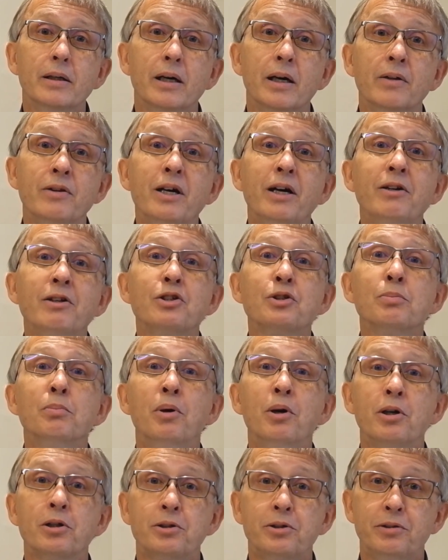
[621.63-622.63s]
And there is
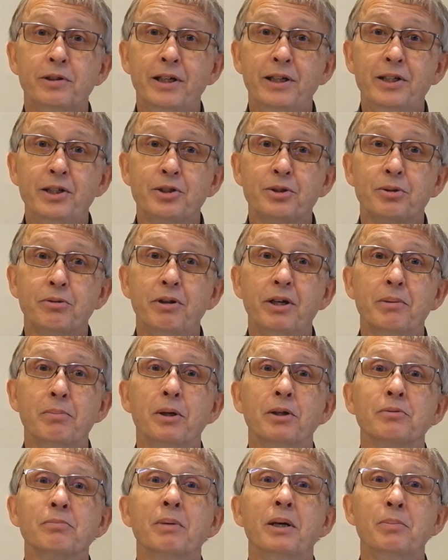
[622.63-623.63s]
more to the history
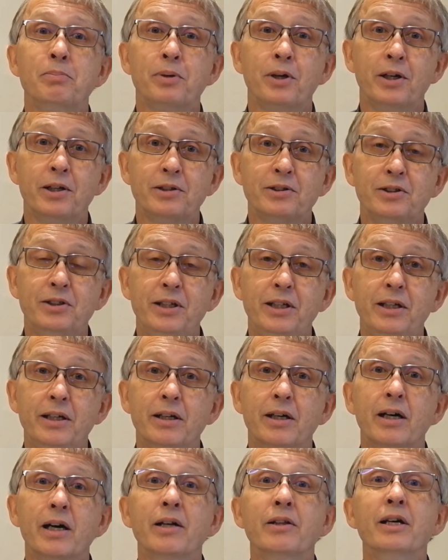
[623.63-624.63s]
about Merpati
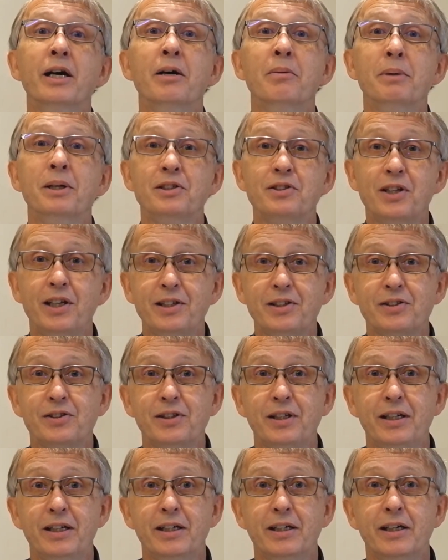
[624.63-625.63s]
and
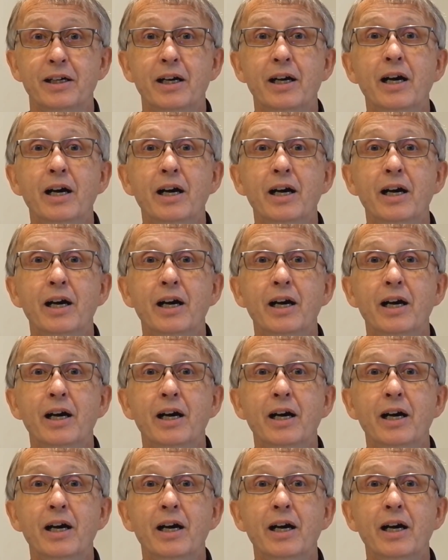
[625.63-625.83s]
MA60,